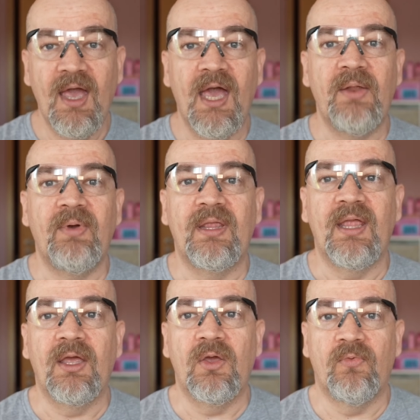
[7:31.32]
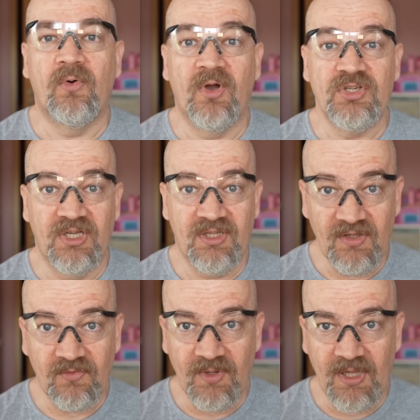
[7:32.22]
Anyway, thank you for watching
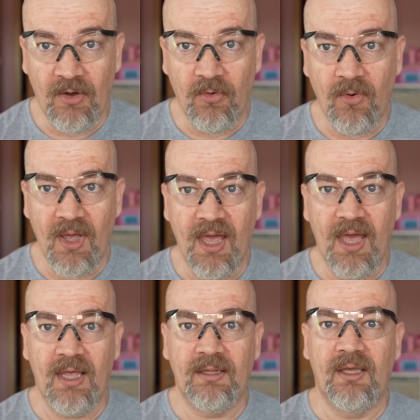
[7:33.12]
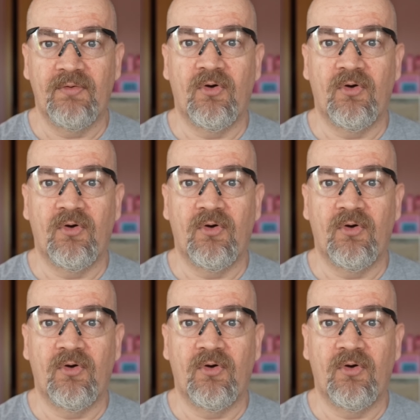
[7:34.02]
this video and uh,